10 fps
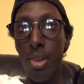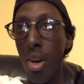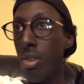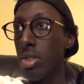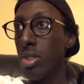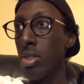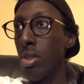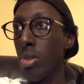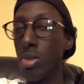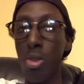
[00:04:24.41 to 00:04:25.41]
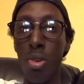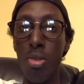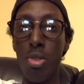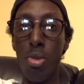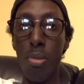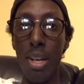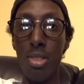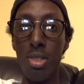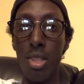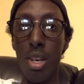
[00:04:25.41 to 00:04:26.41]
Honestly, those are the only two
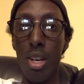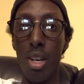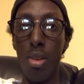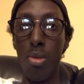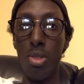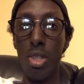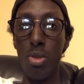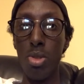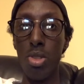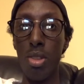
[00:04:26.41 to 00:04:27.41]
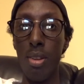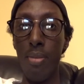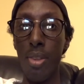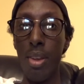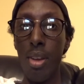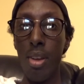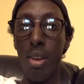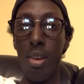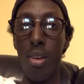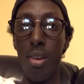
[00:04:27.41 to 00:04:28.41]
matches that I was interested in,
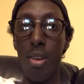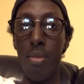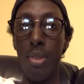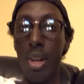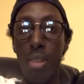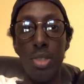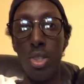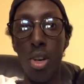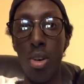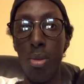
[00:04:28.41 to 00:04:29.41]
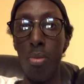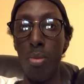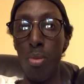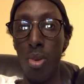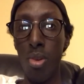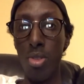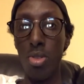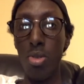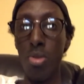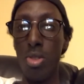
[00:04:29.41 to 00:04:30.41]
um, that I saw really
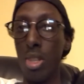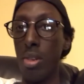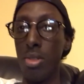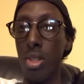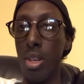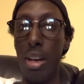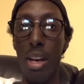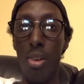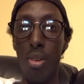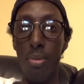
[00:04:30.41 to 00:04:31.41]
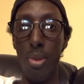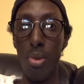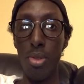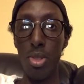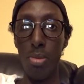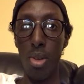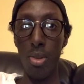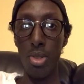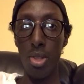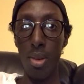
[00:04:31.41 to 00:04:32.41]
too, because I was uh, out and doing some
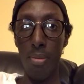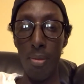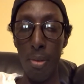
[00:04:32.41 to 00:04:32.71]
other stuff.